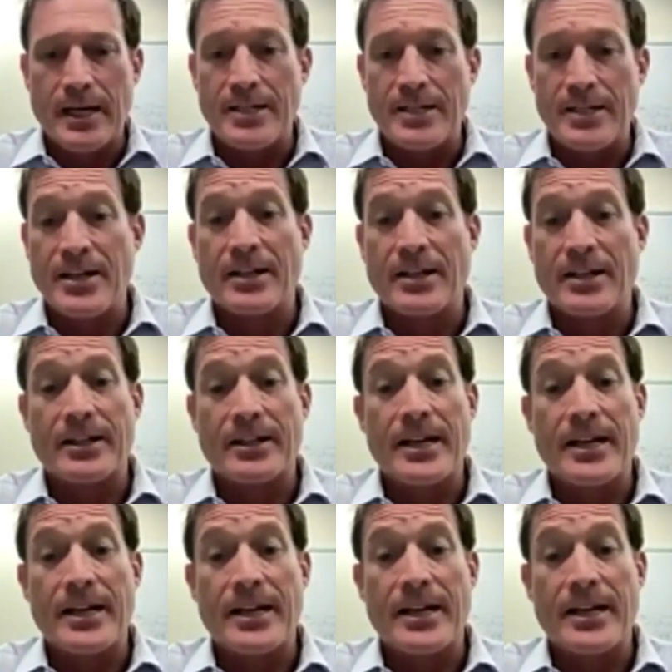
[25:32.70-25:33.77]

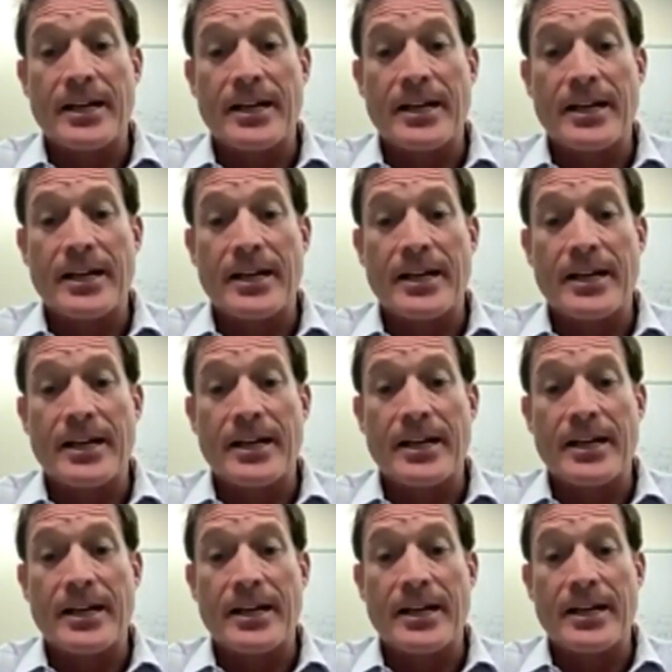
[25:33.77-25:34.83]
delegation.
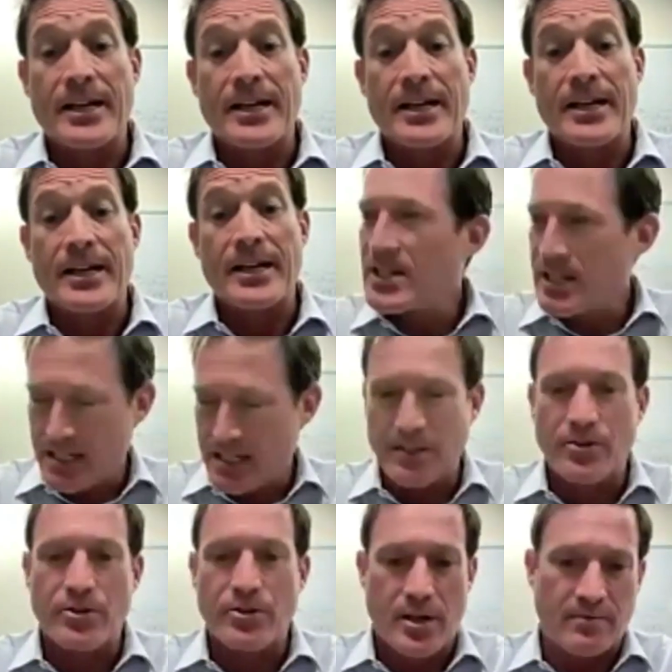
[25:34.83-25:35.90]
A lot of
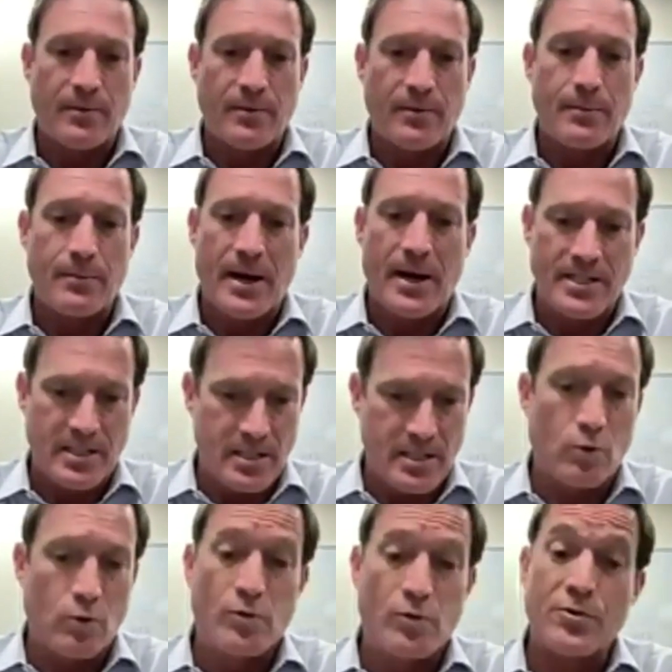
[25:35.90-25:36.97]
CS leaders come from
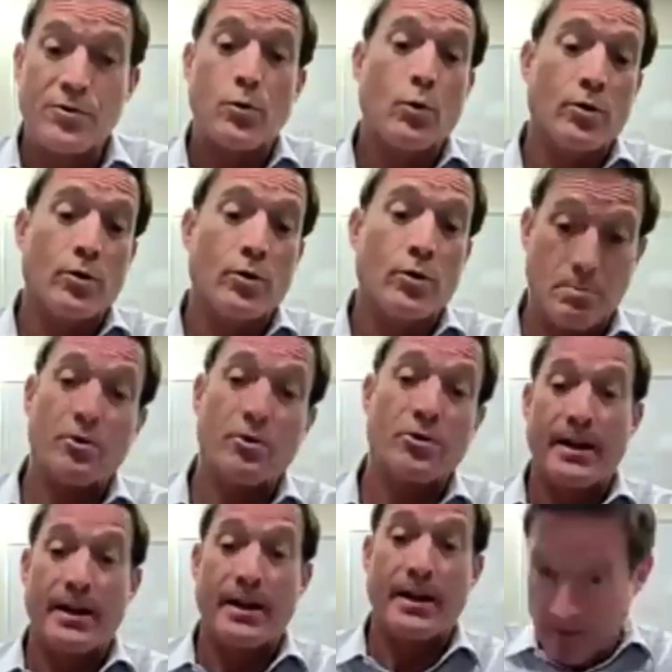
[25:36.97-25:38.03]
IC roles or
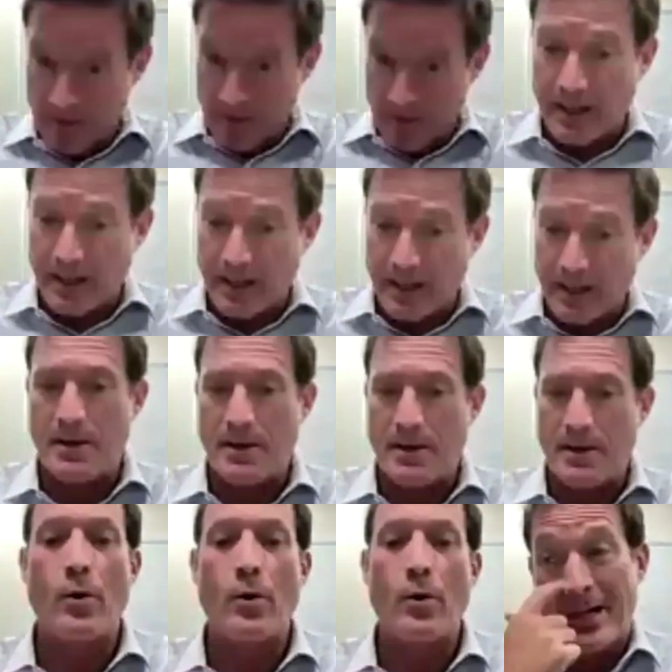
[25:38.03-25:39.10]
smaller teams that
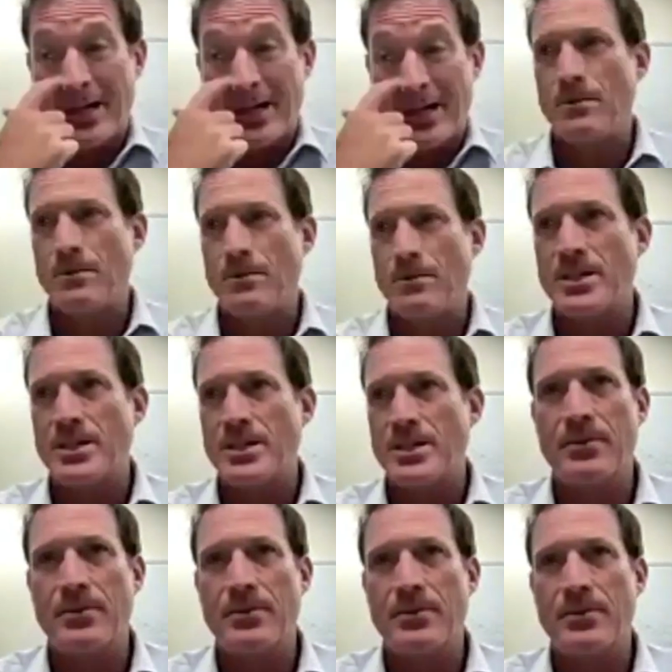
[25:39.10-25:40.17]
expand and grow, and so
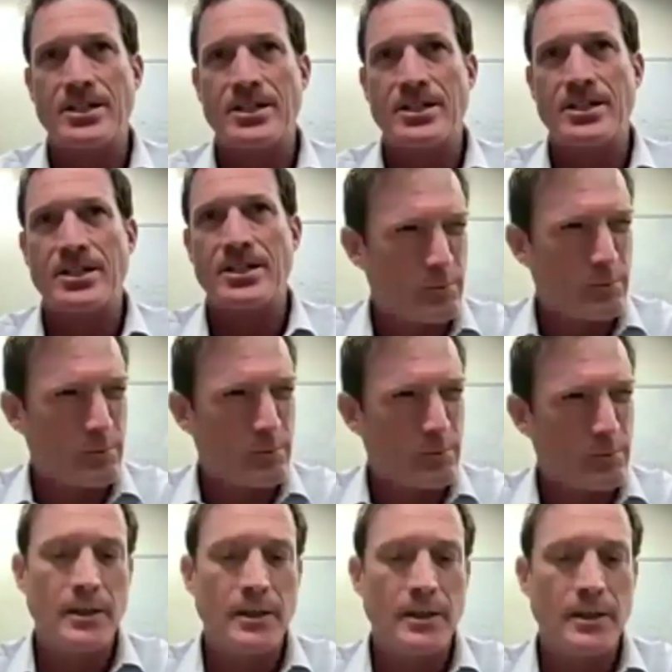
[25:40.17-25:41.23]
delegation is something that's
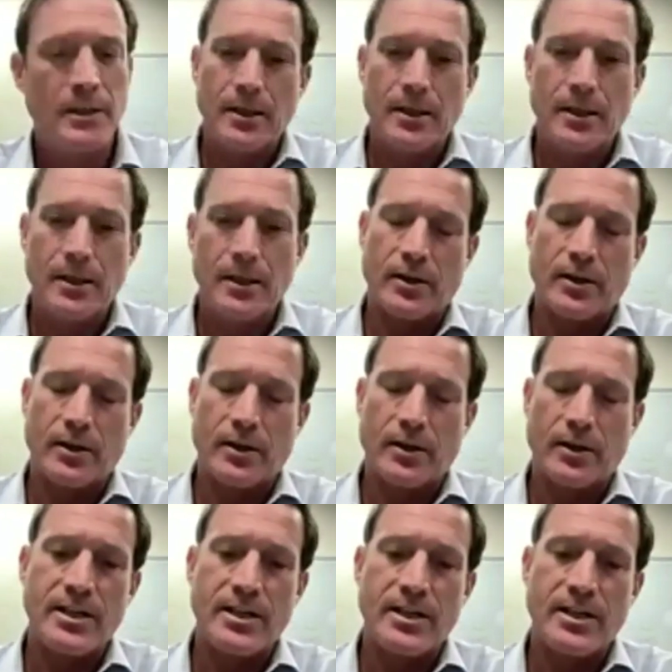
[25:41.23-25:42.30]
not comfortable
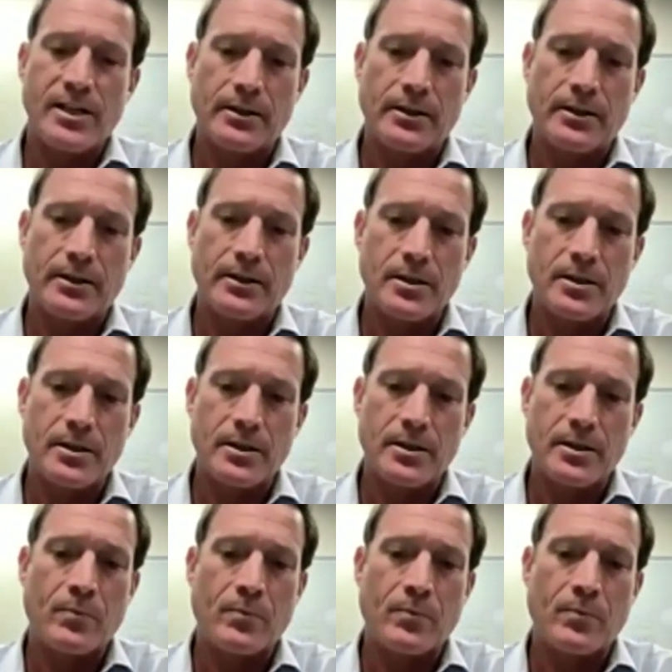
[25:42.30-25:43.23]
for a lot of CS leaders.